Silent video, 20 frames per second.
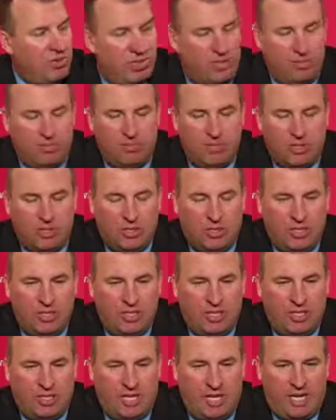Um, I
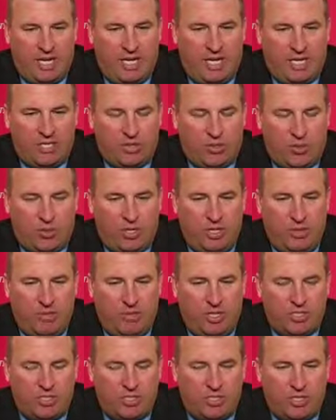think Danny, I told him
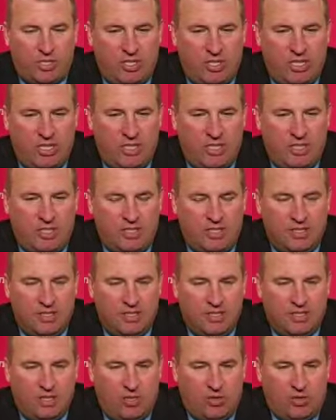on Sunday that
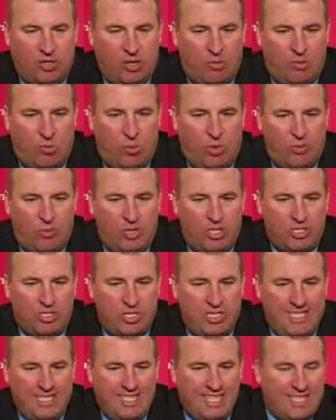you know the number one reason
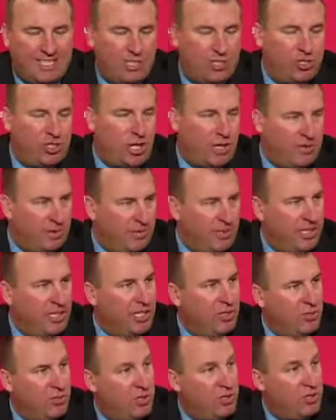he got the job to
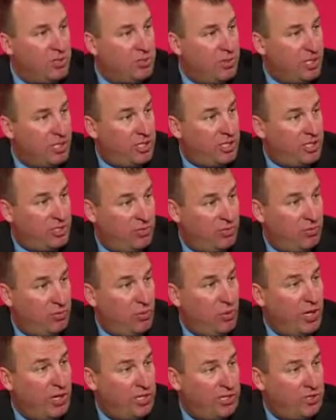begin with was because of
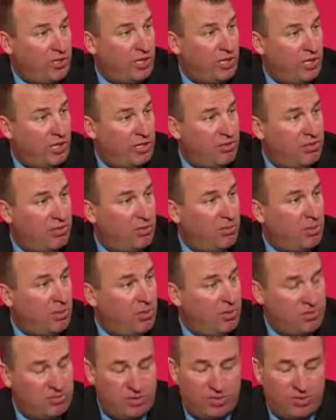the way he took care of the football.